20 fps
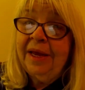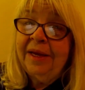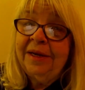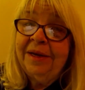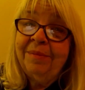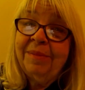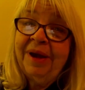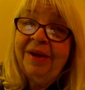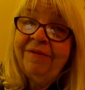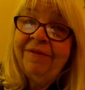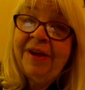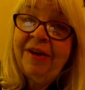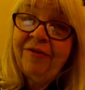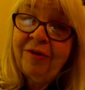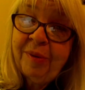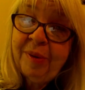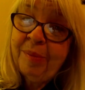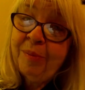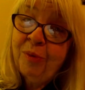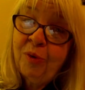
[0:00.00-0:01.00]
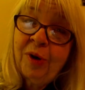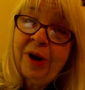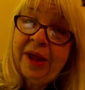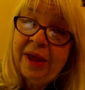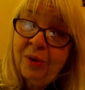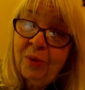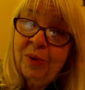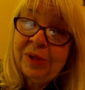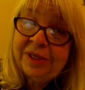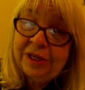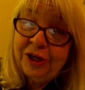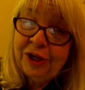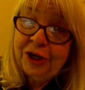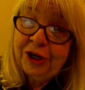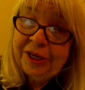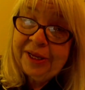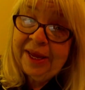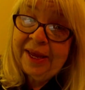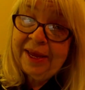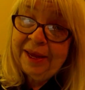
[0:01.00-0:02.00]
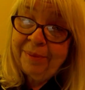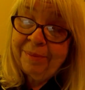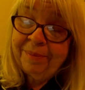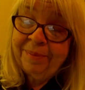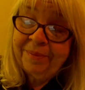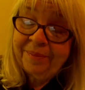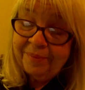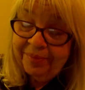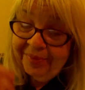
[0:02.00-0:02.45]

end in my favor, but boy, it was a good game.